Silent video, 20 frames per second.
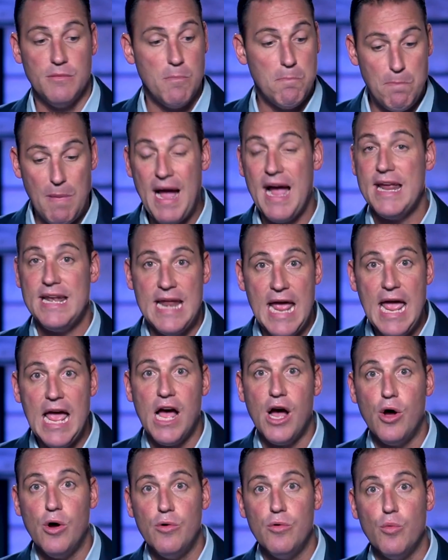by
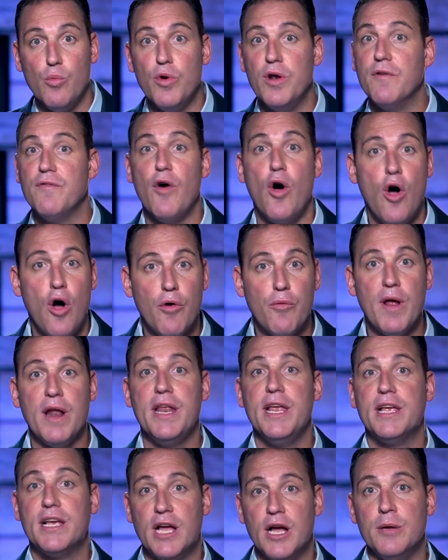now would have
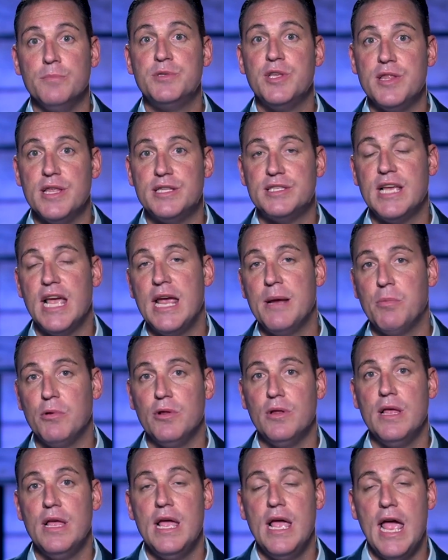already come to the
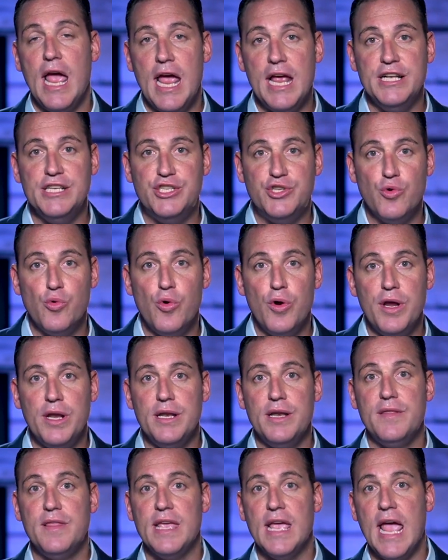table and
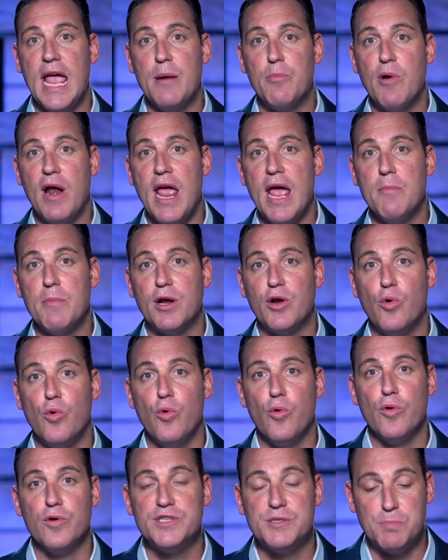joined the Abraham
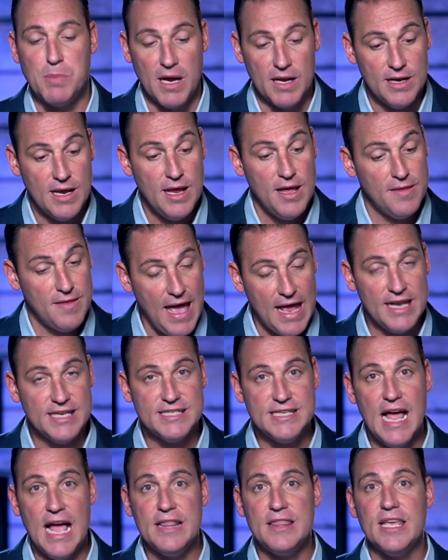Accords. But that
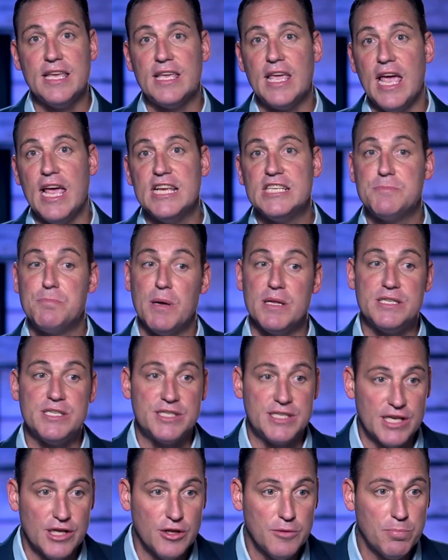is not the case. But
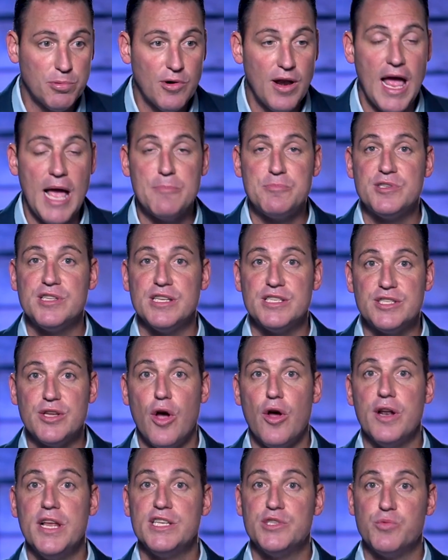still, perhaps the
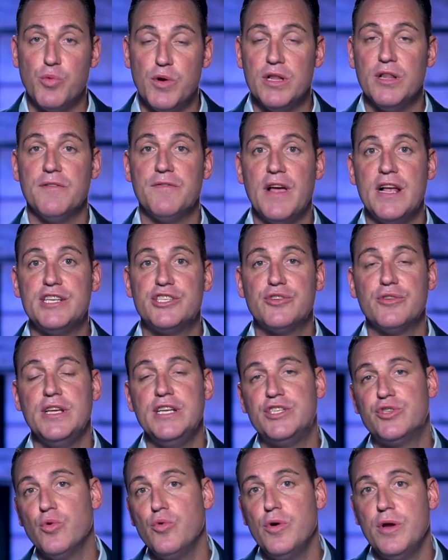Saudis will eventually
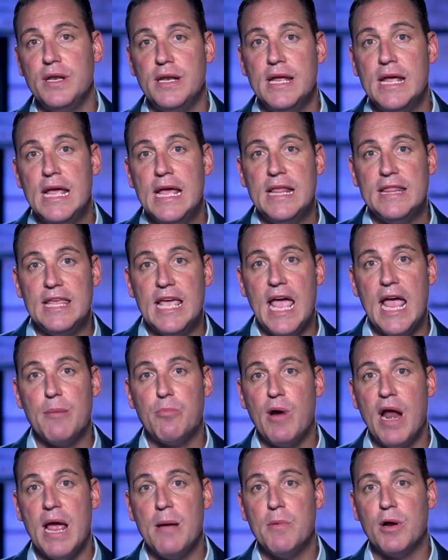join the Abraham